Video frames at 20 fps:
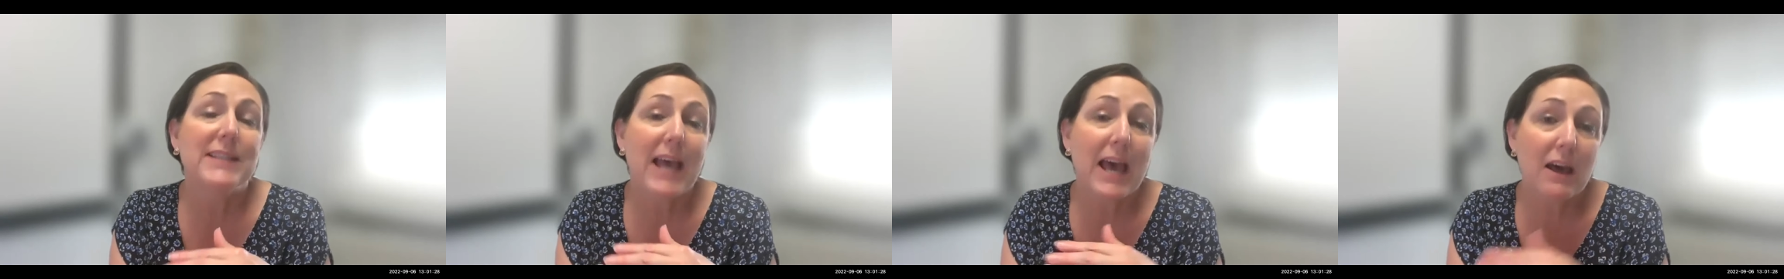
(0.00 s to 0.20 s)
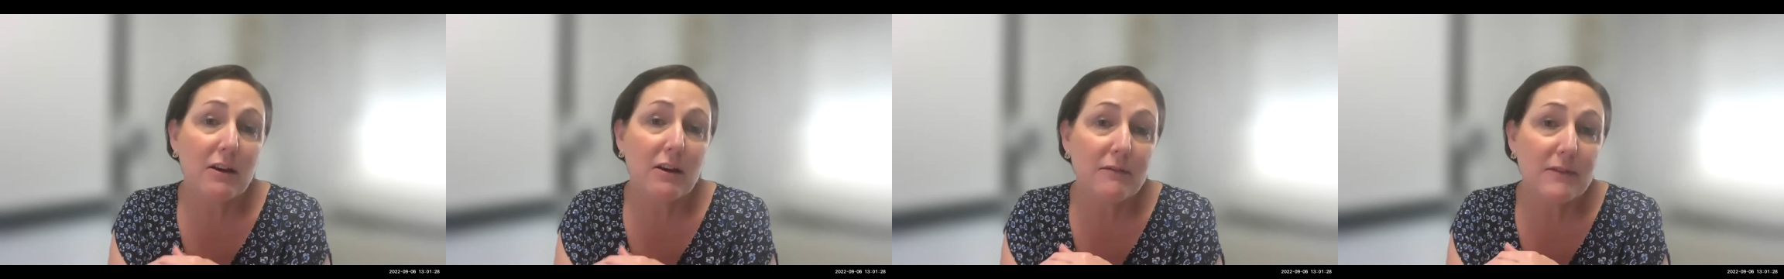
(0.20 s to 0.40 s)

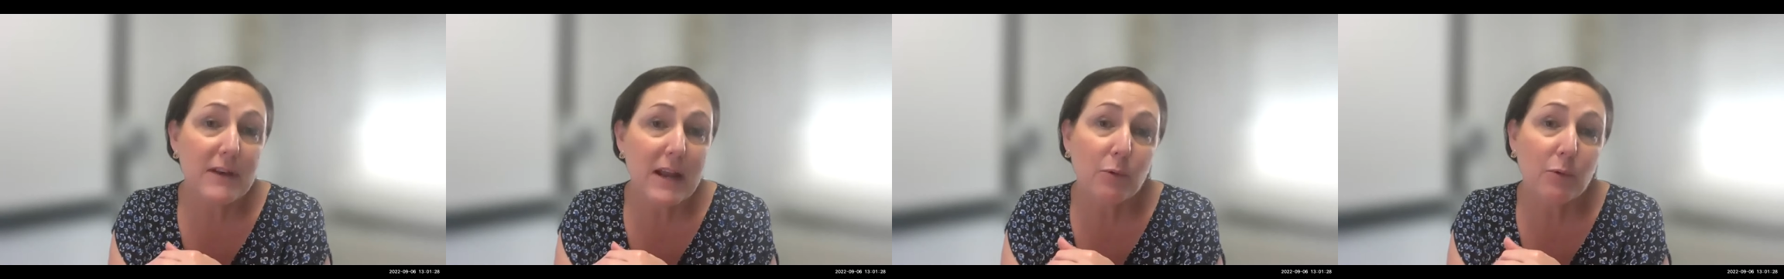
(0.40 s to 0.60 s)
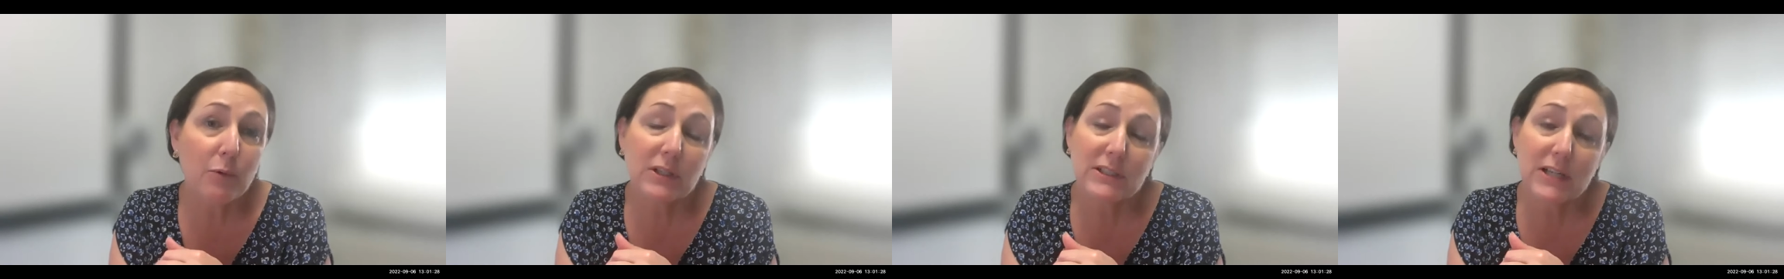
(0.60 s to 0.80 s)

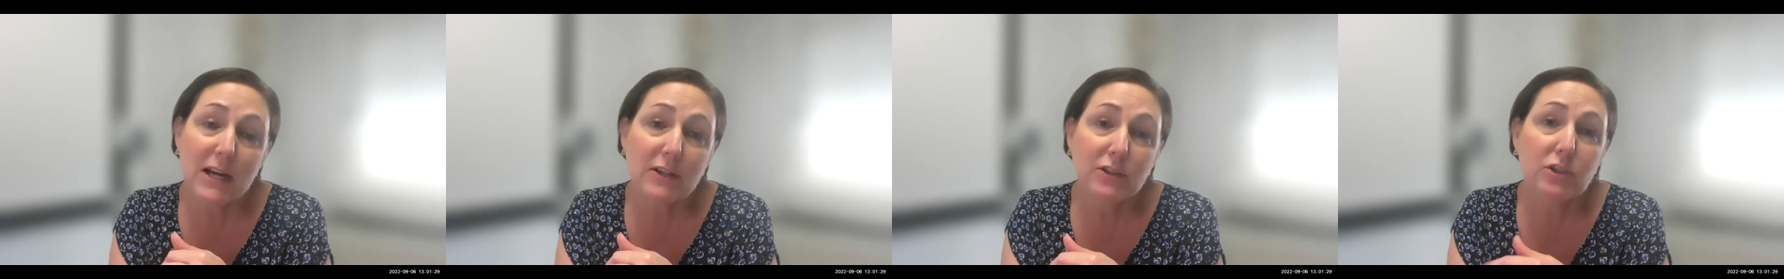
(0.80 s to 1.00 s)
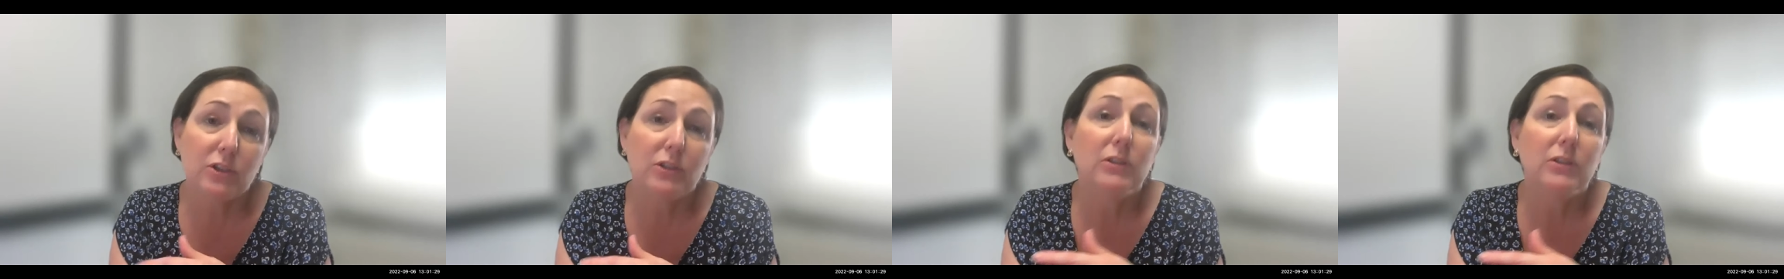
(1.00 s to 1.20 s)
out-of-network
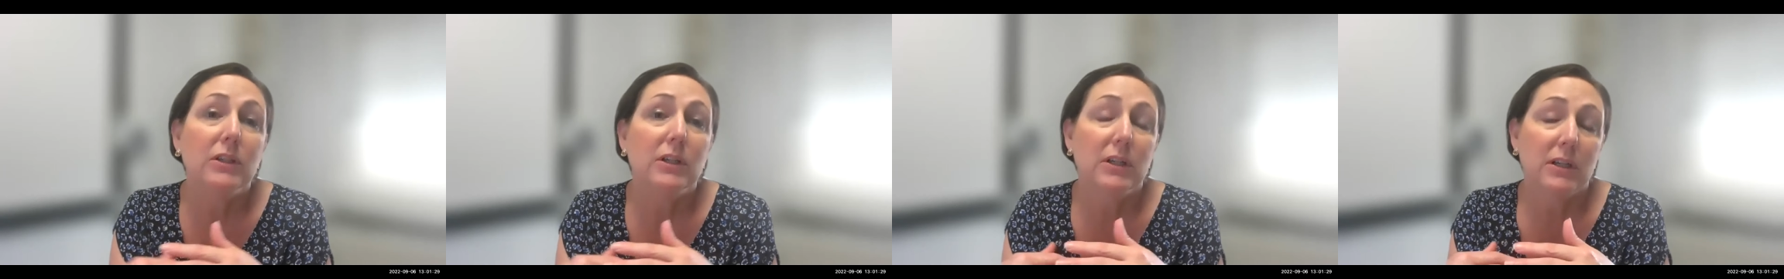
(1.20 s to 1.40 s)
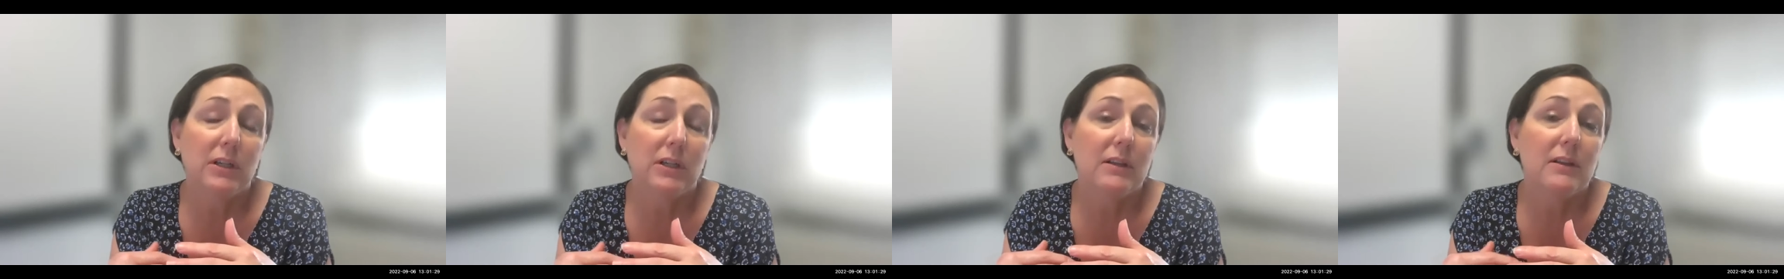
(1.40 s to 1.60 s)
doctor,
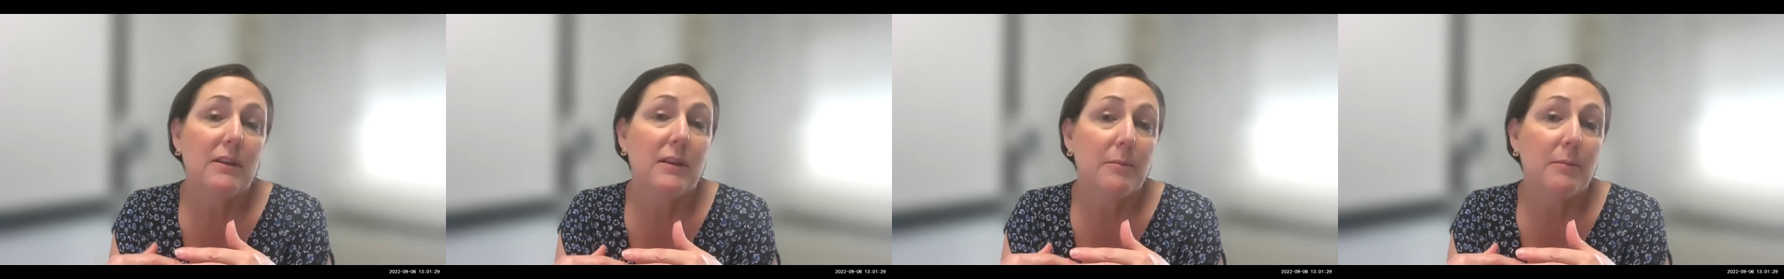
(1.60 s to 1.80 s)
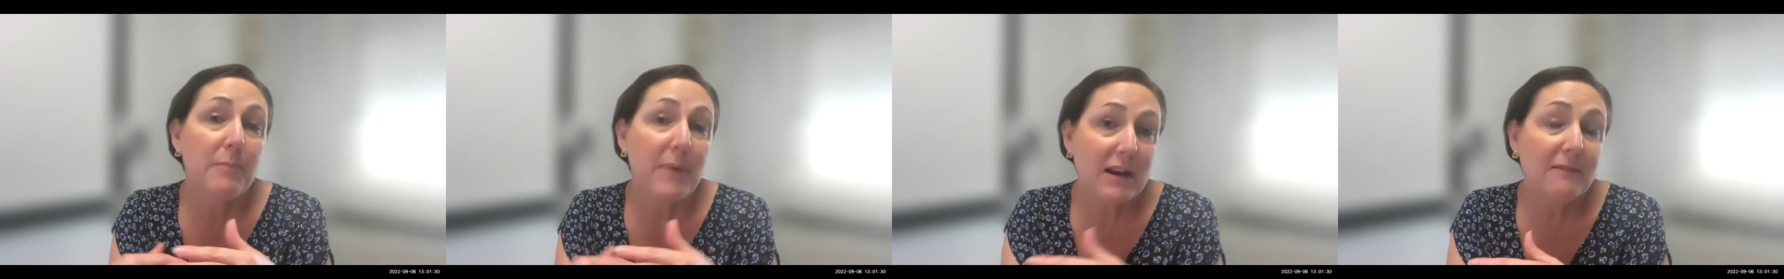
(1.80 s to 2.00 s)

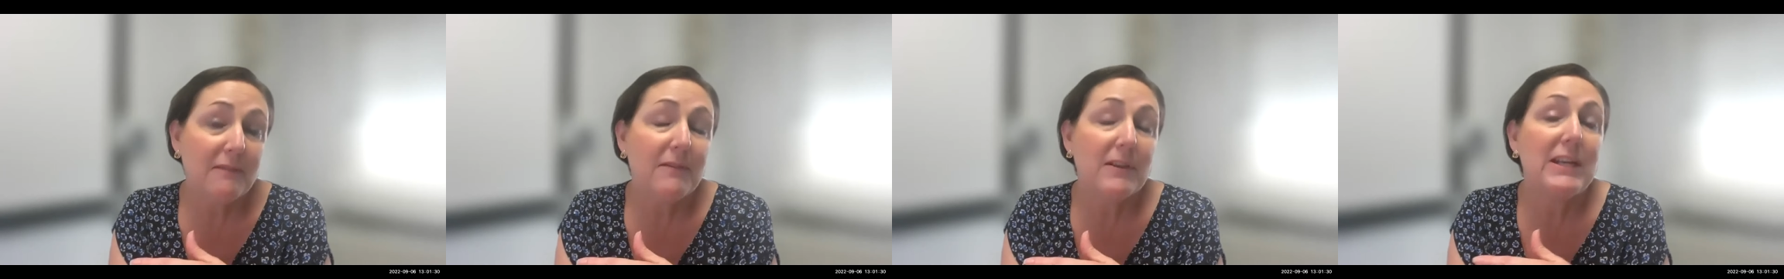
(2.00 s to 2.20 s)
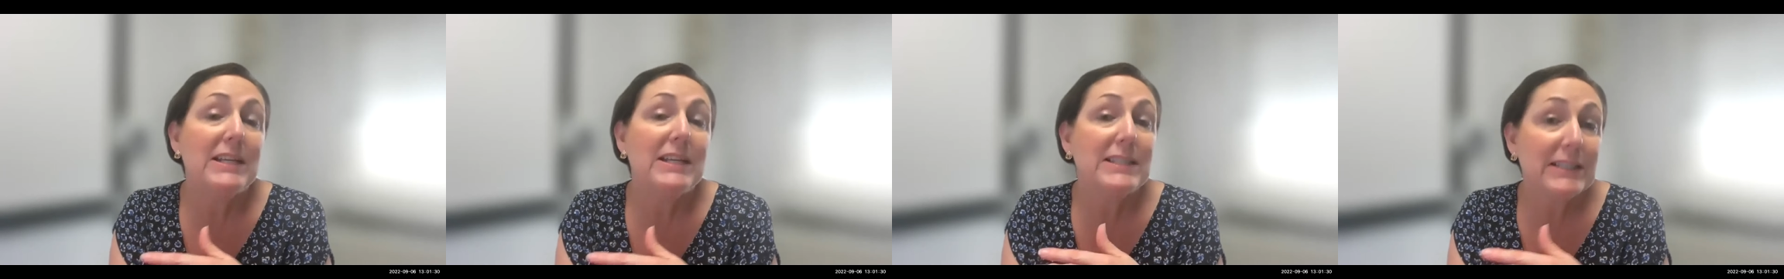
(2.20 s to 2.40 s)
the
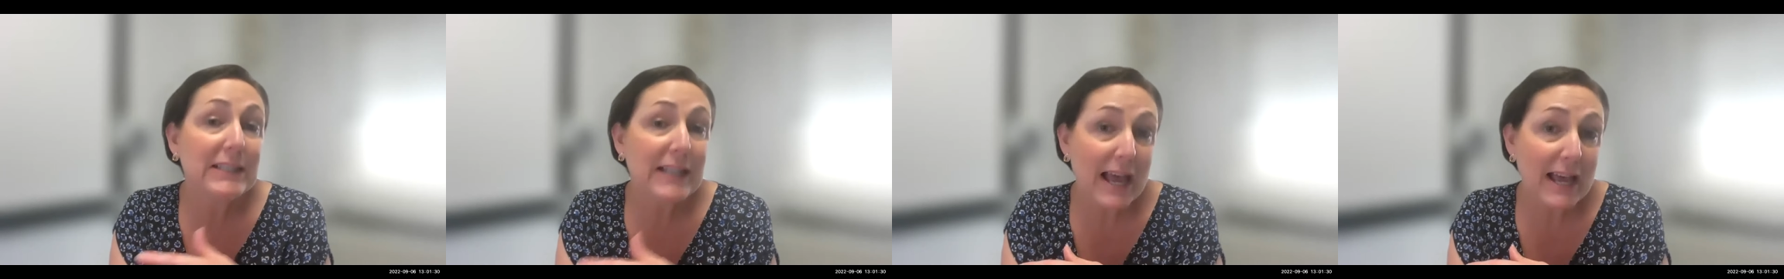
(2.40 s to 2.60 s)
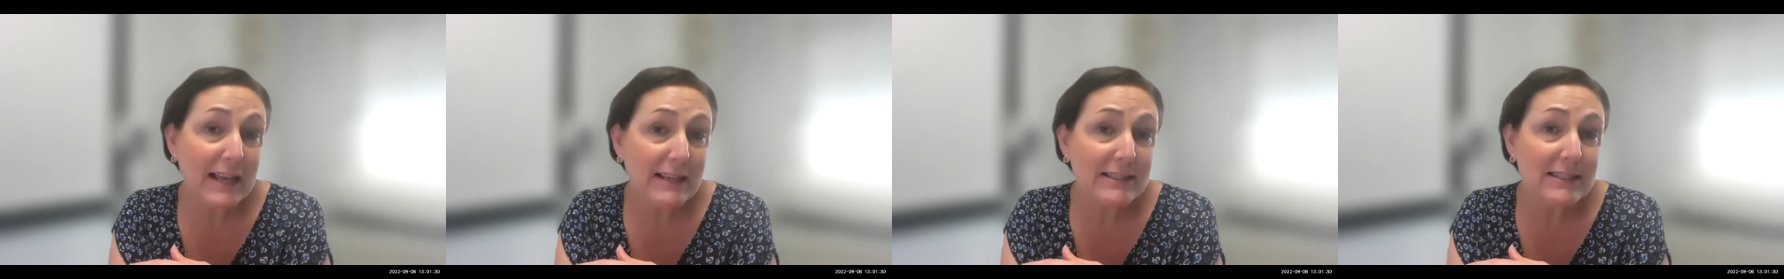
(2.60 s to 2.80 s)
benefit is
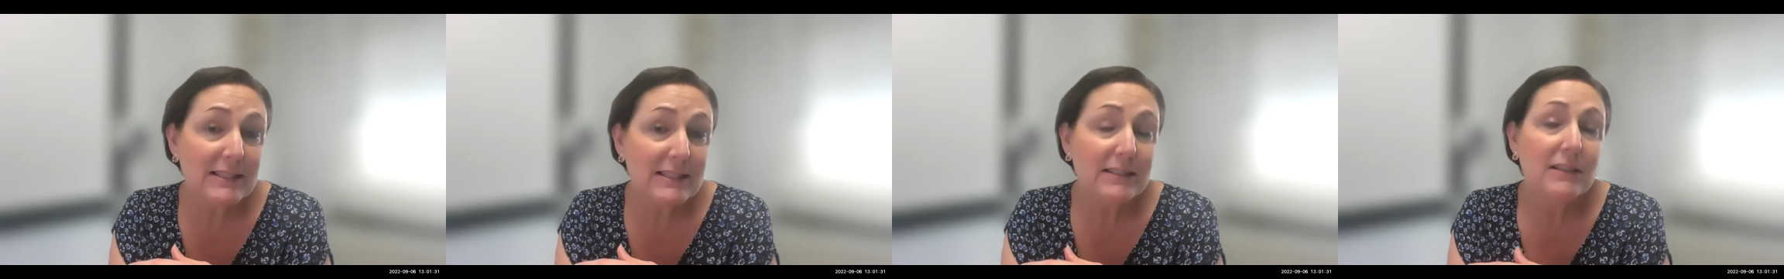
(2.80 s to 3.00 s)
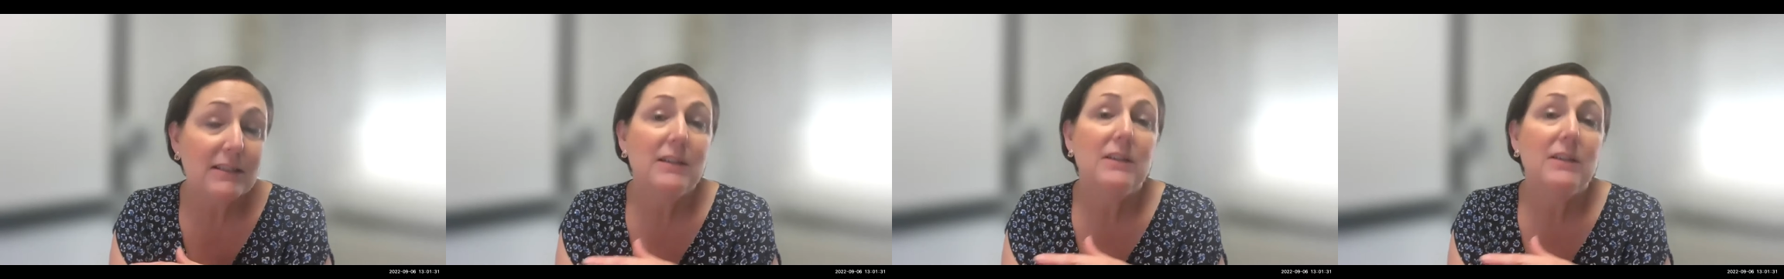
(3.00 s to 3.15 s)
less.